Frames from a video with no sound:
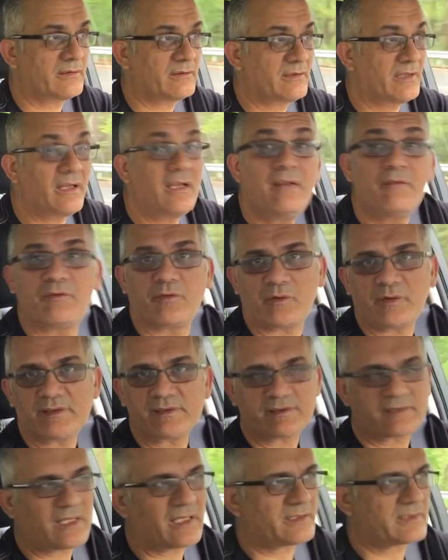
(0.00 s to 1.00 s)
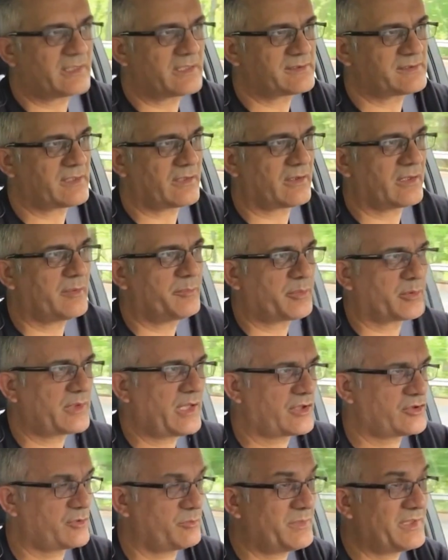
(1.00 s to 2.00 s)
deliveries, not necessarily
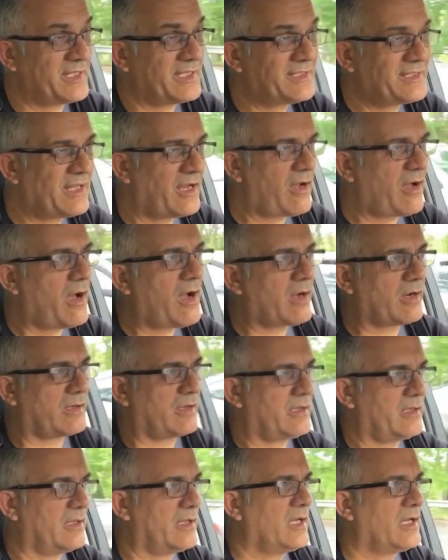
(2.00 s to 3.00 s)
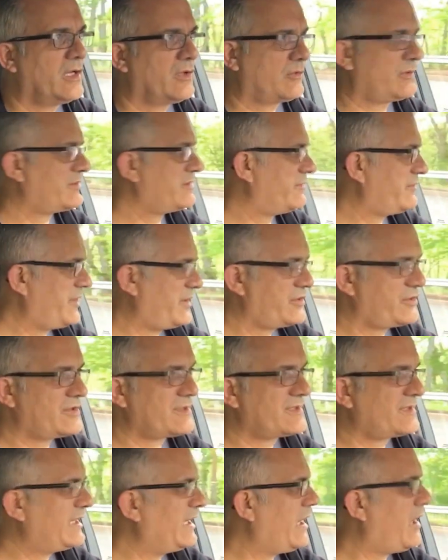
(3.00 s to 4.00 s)
production, meaning there are
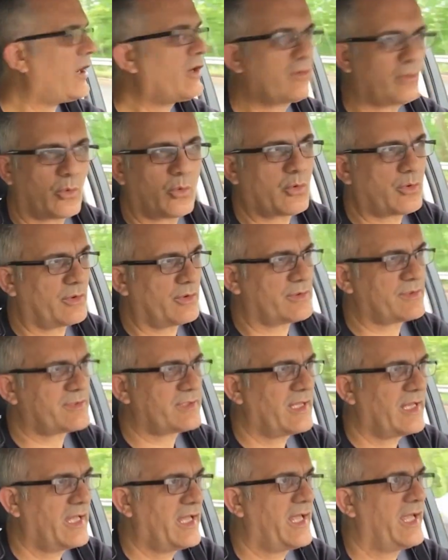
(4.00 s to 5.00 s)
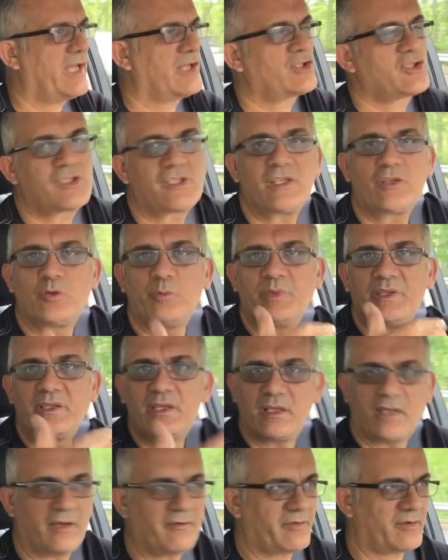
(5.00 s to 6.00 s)
reservations, there are orders, it just need to be
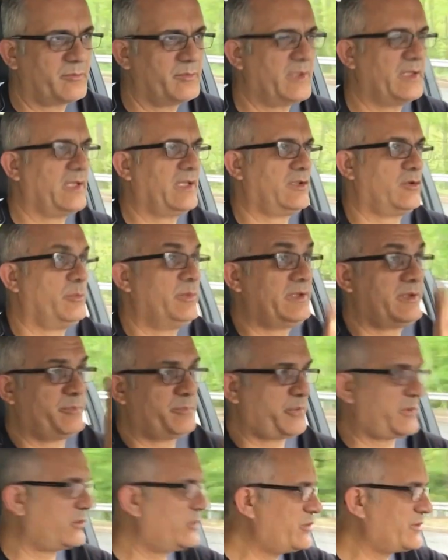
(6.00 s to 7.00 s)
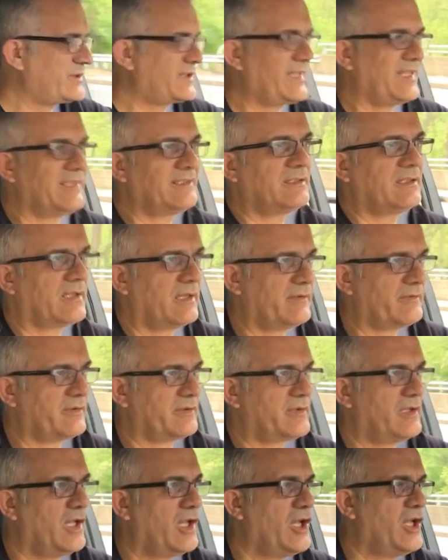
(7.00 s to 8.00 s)
delivered, meaning to be produced and
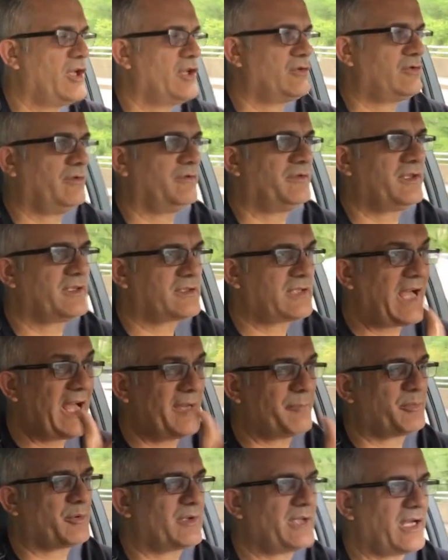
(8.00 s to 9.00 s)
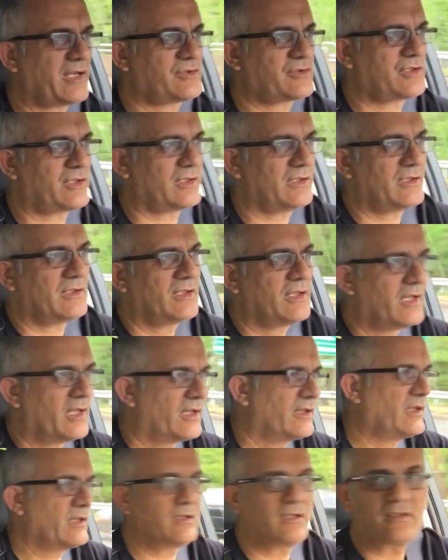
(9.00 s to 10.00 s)
delivered. So if there's high production,
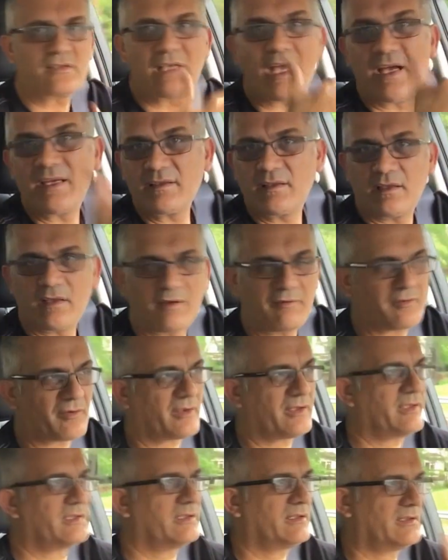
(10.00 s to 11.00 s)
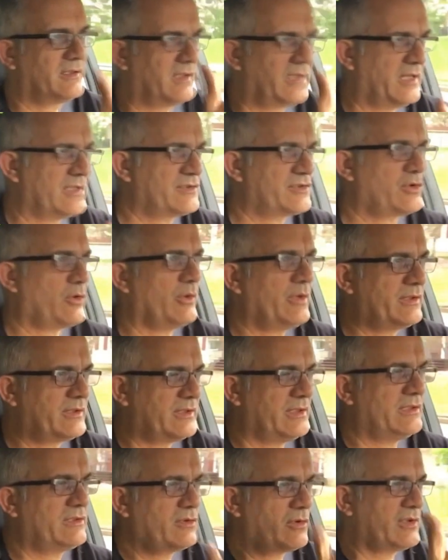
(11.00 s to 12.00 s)
then there's high delivery. And so
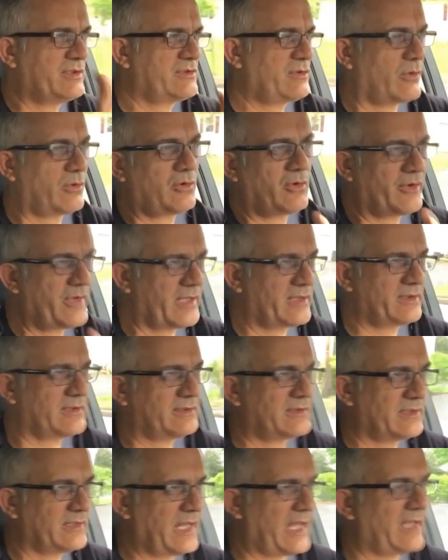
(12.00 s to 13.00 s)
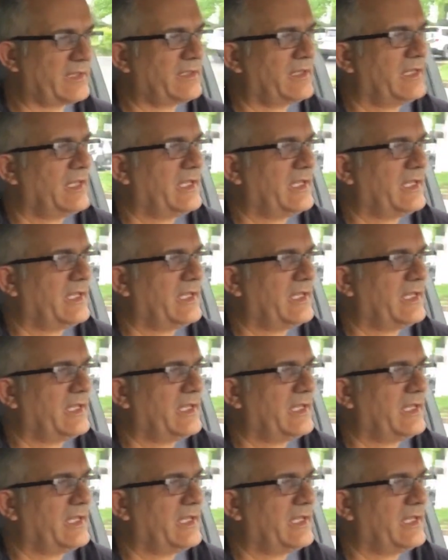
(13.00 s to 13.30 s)
it's all connected to that.